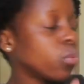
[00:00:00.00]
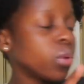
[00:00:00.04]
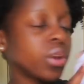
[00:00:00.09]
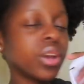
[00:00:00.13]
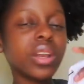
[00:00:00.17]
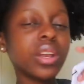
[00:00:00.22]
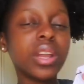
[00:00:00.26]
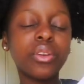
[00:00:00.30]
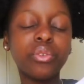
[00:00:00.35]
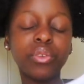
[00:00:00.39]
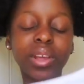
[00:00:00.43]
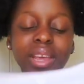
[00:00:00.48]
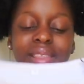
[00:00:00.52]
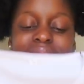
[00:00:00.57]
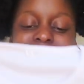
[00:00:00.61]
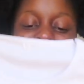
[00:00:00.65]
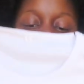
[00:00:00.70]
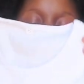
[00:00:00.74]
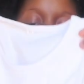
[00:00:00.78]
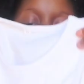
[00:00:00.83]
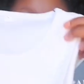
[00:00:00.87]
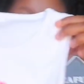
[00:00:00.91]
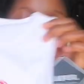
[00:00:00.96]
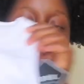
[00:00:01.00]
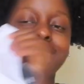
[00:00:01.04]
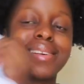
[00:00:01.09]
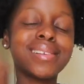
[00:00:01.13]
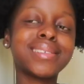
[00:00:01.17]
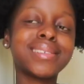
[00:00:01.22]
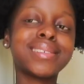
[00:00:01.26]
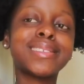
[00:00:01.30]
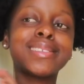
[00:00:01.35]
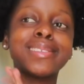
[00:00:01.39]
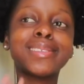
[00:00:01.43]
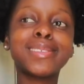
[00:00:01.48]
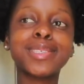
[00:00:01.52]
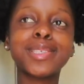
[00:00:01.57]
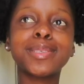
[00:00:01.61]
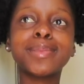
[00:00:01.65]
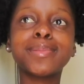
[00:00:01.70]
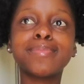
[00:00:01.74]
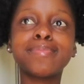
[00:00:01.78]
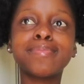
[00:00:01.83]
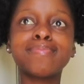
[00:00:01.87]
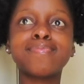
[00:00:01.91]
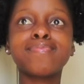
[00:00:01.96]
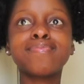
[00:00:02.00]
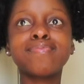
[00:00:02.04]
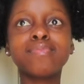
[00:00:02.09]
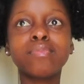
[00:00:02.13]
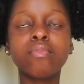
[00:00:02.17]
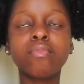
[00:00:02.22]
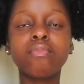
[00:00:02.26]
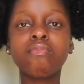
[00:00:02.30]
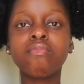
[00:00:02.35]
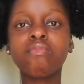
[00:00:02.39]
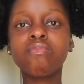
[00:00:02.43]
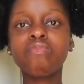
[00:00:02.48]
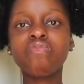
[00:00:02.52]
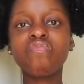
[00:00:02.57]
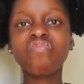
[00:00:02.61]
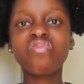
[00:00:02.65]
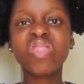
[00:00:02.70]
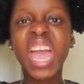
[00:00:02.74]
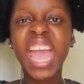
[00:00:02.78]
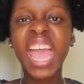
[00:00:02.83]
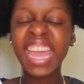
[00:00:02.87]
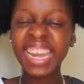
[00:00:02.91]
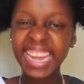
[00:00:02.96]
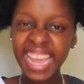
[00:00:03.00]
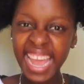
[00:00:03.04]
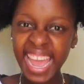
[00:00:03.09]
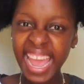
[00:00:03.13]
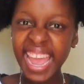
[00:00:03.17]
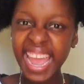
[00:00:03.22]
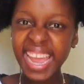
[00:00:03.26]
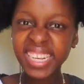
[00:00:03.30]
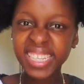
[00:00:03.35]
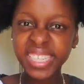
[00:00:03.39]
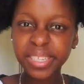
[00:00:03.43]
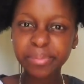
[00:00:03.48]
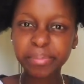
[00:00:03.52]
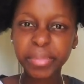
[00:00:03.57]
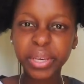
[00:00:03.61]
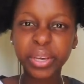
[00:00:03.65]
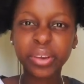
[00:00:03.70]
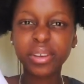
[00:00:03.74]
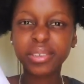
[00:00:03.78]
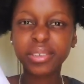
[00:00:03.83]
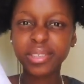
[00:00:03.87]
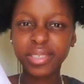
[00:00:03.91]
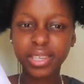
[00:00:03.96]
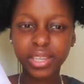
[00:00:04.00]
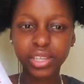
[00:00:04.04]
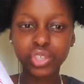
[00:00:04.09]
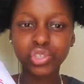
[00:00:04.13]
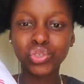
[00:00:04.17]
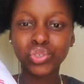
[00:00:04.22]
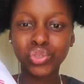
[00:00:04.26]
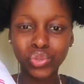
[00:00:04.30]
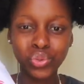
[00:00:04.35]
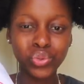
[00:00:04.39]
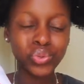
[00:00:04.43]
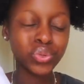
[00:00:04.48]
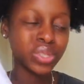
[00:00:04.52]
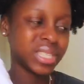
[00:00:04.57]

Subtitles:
we're gonna rate this an 8 because it is too